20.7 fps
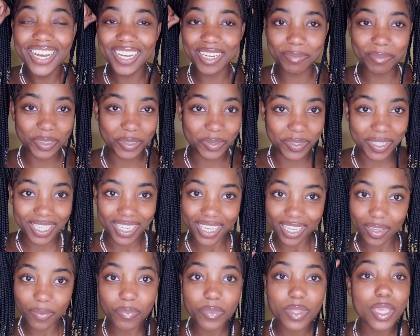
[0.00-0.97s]
I'm
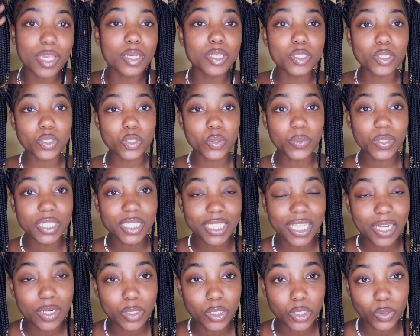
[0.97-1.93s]
joking. So we
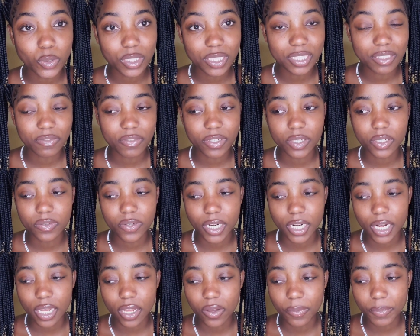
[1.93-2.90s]
decided to shoot this video right
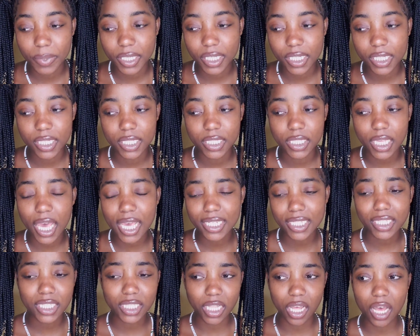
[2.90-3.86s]
now because I
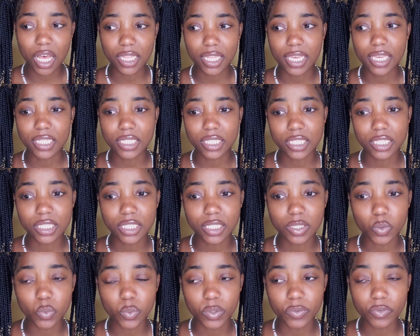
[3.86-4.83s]
just thought like
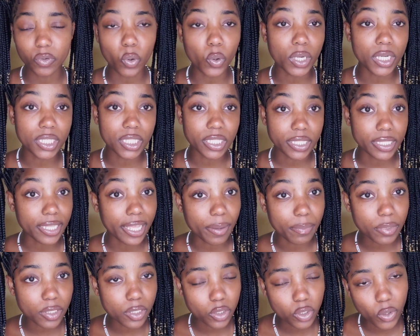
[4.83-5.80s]
since we've already
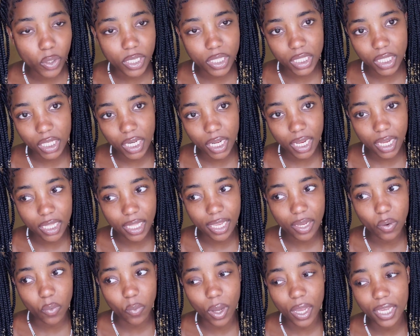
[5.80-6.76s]
slept during the day,
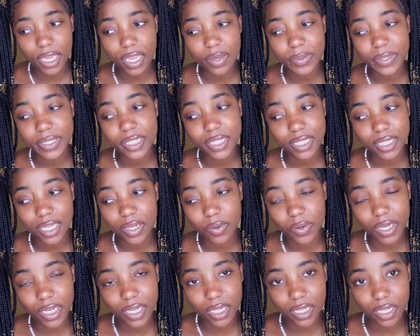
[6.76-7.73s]
like why can't we just like
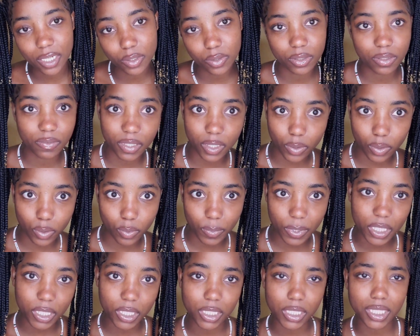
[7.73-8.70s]
go ahead and do the video?
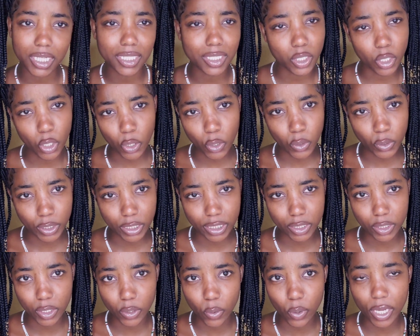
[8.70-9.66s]
Because it doesn't hurt to
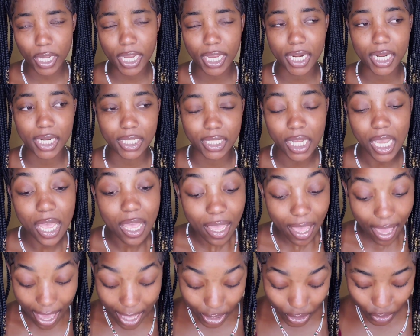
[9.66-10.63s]
just like go ahead and
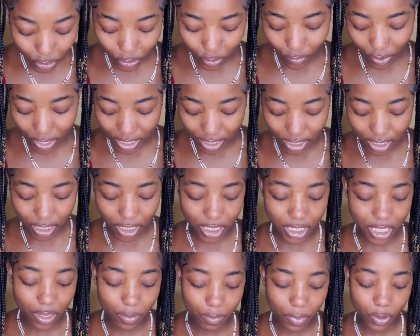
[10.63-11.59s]
answer your questions
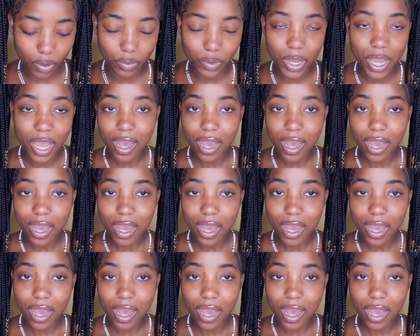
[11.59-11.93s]
about